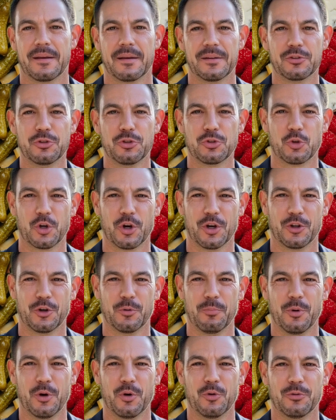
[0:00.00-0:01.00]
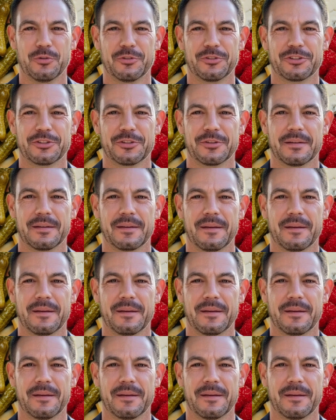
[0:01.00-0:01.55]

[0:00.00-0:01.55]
Stronger bones.